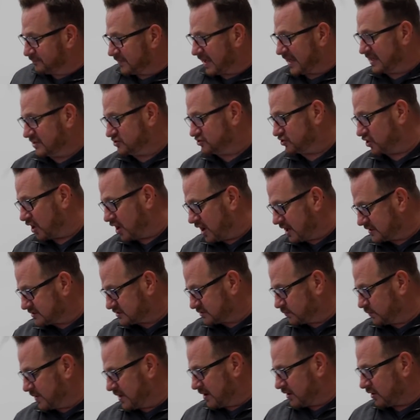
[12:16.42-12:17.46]

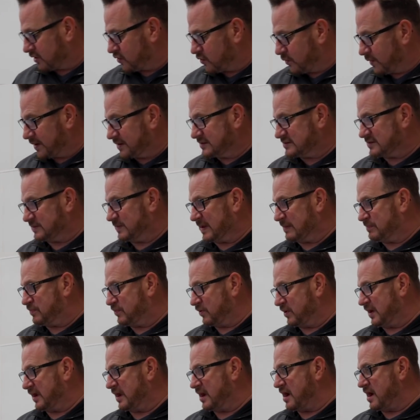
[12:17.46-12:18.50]
Exhaust, we are going to be
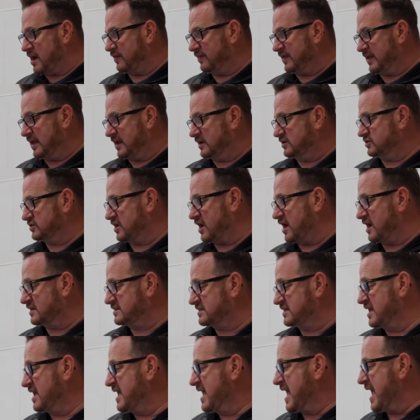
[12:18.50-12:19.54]
putting on the exhaust.
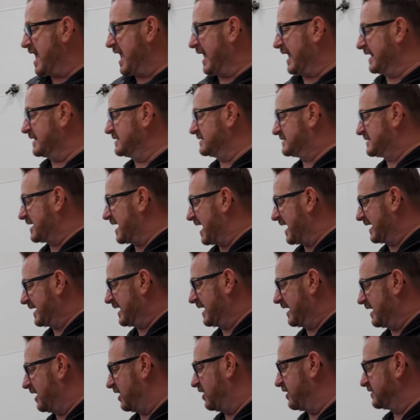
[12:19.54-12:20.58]
Inside
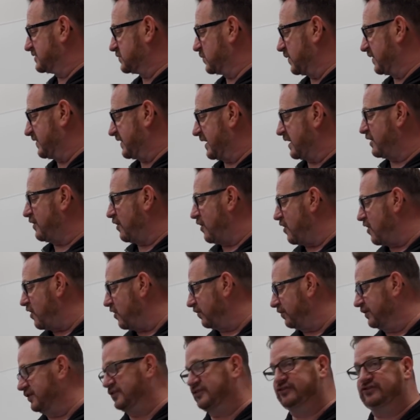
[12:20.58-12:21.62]
here is what they
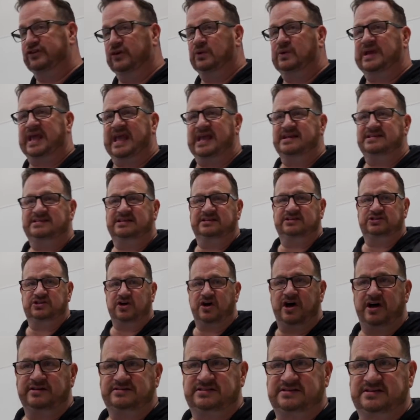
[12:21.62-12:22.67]
call the suitcase
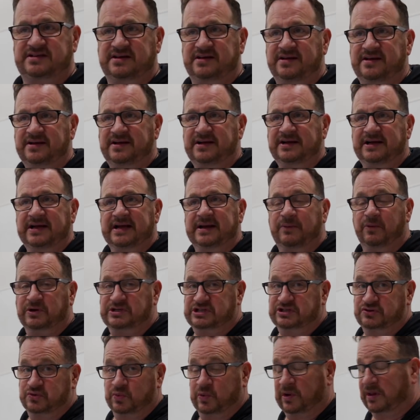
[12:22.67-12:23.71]
exhaust, which
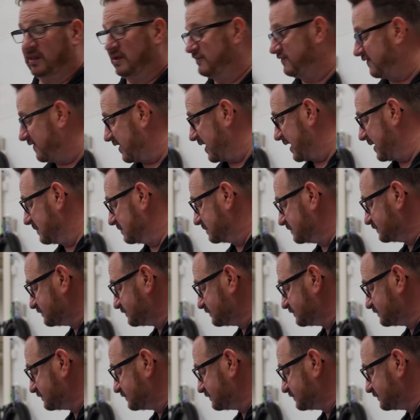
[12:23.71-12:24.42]
is really funny.